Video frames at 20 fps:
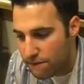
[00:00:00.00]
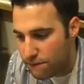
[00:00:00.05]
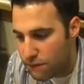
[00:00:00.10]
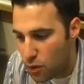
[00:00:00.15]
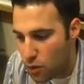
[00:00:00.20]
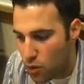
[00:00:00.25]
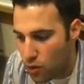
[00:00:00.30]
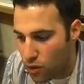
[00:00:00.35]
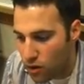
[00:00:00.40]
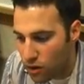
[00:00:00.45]

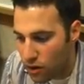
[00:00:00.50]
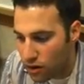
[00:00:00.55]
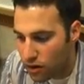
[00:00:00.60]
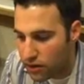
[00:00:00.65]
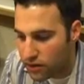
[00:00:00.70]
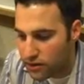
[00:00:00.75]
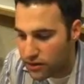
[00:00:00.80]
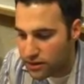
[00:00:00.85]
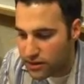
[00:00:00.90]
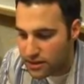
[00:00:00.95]

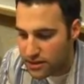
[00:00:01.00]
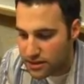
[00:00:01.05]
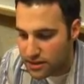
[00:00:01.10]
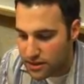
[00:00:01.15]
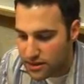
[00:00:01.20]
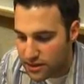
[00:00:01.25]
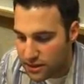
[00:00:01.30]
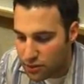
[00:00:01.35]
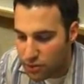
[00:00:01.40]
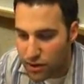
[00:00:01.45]
for the
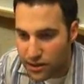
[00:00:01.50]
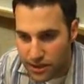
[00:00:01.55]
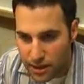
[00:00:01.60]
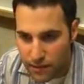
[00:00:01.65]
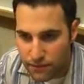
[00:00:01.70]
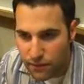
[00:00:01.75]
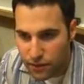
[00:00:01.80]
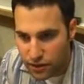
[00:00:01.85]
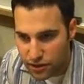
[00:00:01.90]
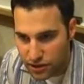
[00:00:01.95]
C
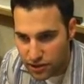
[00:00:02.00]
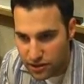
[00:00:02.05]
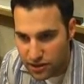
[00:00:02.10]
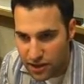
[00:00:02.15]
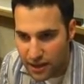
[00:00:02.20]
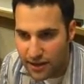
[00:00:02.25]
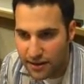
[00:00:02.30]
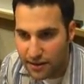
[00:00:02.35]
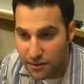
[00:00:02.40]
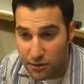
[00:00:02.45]
runtime functions
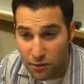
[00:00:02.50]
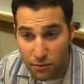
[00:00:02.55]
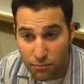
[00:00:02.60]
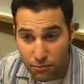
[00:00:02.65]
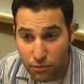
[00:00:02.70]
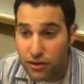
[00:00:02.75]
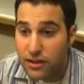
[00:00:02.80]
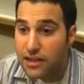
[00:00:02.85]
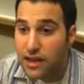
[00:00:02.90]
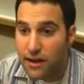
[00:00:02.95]
like
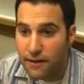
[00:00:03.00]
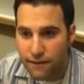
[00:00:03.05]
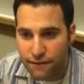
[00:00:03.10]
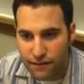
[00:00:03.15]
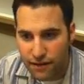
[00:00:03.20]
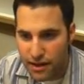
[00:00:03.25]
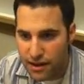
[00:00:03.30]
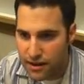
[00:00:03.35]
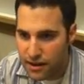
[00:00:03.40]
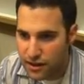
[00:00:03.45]

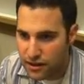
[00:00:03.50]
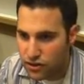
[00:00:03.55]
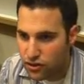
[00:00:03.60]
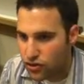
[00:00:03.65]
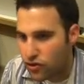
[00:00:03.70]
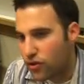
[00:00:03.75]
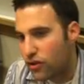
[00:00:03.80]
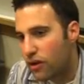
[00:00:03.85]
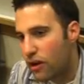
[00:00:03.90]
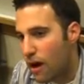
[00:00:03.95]
printf and
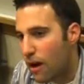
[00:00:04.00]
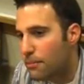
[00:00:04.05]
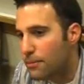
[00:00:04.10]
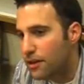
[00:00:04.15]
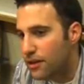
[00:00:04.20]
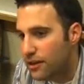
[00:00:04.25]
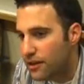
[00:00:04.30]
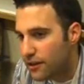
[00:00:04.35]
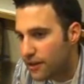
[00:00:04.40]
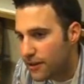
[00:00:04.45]
stir
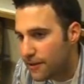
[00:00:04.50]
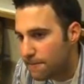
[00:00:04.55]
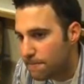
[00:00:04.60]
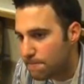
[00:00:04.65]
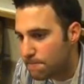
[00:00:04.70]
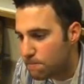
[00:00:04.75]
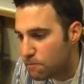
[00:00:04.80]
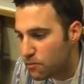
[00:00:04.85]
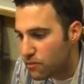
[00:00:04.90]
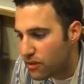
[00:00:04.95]
copy
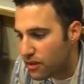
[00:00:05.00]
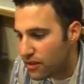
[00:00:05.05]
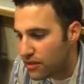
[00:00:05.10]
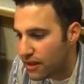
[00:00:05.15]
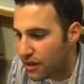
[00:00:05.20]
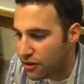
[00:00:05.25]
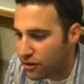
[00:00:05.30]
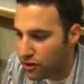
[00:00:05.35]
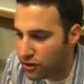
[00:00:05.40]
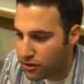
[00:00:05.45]

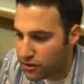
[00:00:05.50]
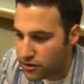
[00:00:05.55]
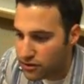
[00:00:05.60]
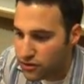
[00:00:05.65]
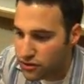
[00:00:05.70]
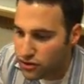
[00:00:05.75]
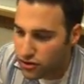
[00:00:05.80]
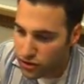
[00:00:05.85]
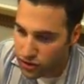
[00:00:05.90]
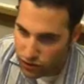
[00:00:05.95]
that are
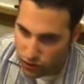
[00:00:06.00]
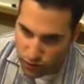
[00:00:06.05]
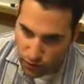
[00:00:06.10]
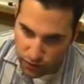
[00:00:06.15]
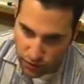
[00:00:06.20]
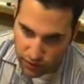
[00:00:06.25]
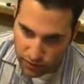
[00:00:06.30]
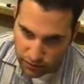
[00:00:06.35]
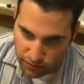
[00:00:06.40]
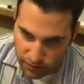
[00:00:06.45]

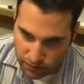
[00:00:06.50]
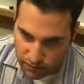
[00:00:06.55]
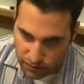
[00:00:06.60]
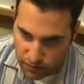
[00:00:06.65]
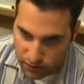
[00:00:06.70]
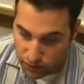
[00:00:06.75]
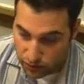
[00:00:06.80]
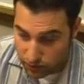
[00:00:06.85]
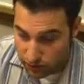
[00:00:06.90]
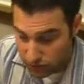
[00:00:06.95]
secure,
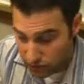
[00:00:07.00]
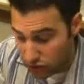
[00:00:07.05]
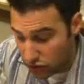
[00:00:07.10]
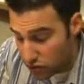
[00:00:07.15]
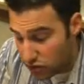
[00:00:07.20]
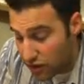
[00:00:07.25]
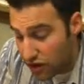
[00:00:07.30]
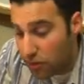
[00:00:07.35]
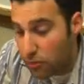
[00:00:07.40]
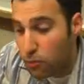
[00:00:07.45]

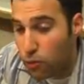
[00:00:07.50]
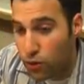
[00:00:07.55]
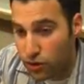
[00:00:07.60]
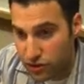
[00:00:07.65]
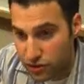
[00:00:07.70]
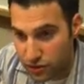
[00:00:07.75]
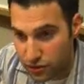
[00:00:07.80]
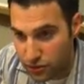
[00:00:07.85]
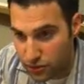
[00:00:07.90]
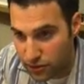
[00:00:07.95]
that are more
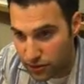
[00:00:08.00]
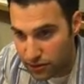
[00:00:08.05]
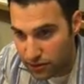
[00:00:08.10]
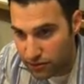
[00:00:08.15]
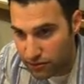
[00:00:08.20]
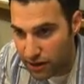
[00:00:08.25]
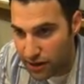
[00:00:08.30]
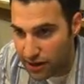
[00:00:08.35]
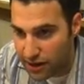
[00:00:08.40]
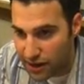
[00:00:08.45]
secure,
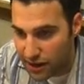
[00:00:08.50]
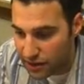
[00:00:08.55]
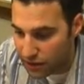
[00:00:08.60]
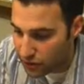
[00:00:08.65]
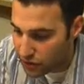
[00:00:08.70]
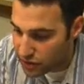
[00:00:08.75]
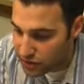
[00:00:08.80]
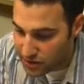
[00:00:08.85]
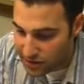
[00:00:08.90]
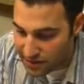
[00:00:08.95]
right? And
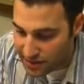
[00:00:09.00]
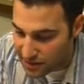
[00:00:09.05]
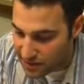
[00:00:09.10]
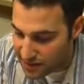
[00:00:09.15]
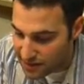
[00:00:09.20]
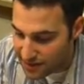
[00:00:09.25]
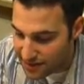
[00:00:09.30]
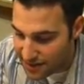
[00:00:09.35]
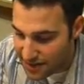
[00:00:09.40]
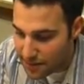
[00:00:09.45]
they're just
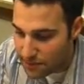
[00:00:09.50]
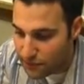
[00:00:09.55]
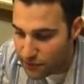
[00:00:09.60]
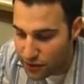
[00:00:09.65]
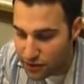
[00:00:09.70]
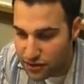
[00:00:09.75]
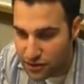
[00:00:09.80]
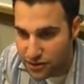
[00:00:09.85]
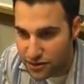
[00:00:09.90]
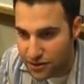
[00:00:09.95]
essentially the same
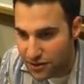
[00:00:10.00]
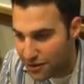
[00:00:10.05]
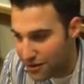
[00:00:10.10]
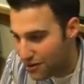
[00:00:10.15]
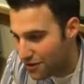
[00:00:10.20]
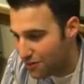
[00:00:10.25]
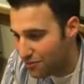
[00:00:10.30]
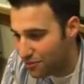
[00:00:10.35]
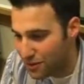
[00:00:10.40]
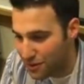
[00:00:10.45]
functions
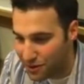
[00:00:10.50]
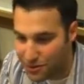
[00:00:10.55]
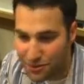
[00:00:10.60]
with